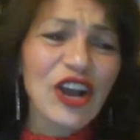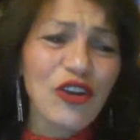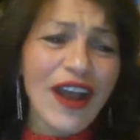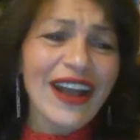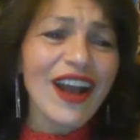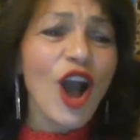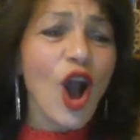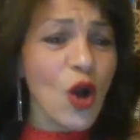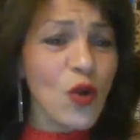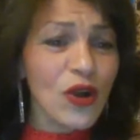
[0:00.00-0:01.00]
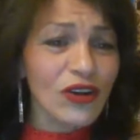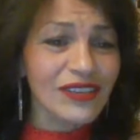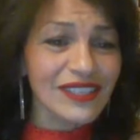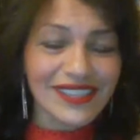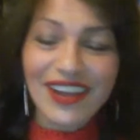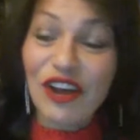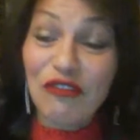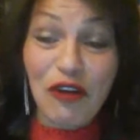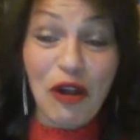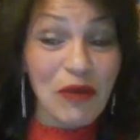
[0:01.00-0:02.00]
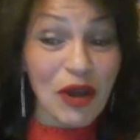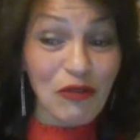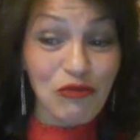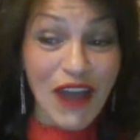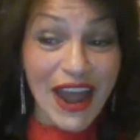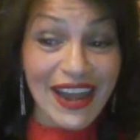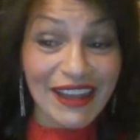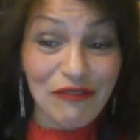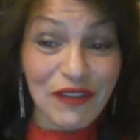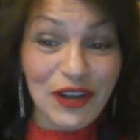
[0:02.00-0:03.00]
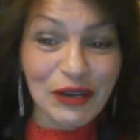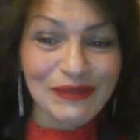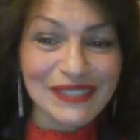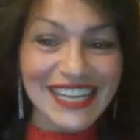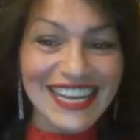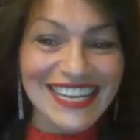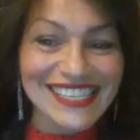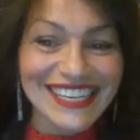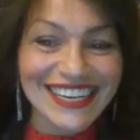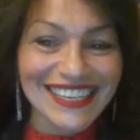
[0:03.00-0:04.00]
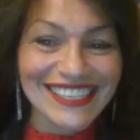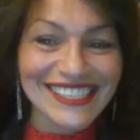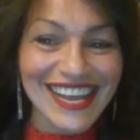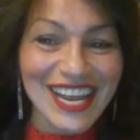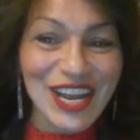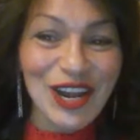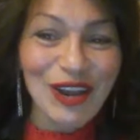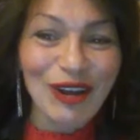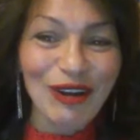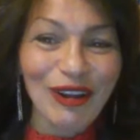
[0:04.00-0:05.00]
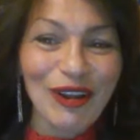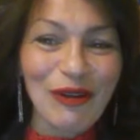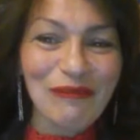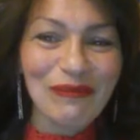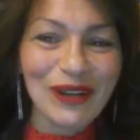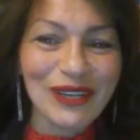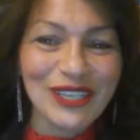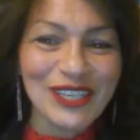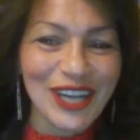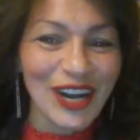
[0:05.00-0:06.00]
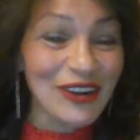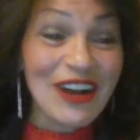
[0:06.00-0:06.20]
Greg Ogles from Relic Films is here saying lol poncho.